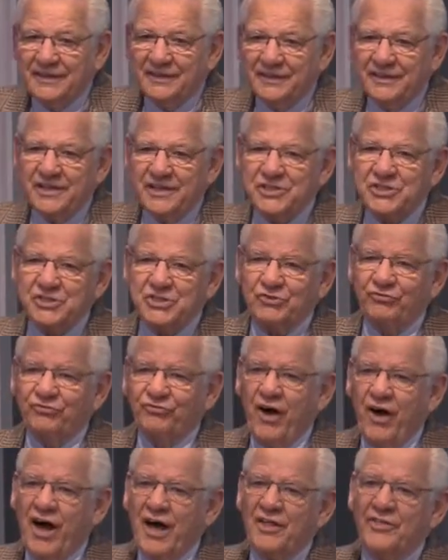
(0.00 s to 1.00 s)
this
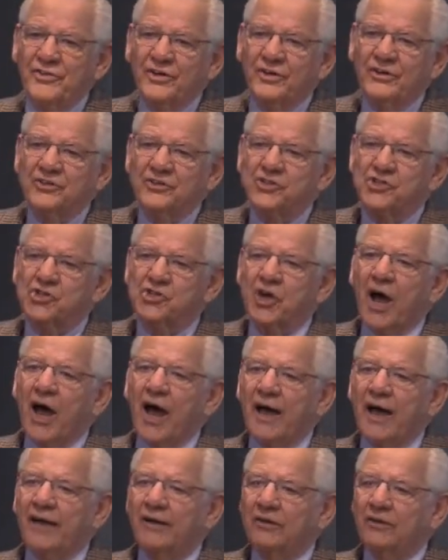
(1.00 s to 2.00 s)
father
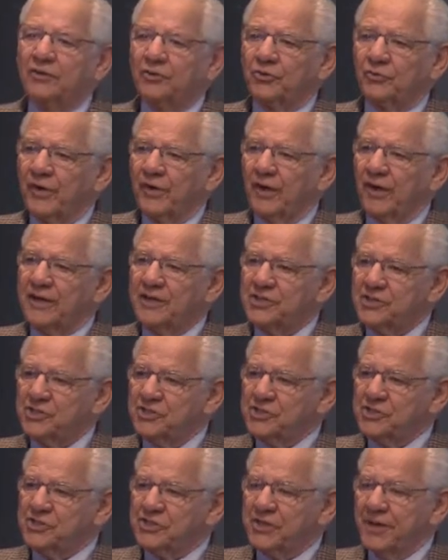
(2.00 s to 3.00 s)
child
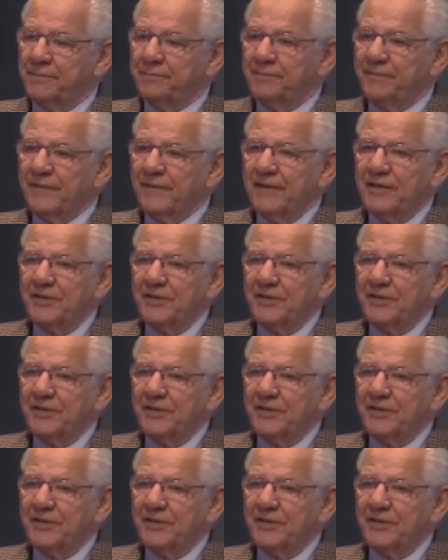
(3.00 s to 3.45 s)
relationship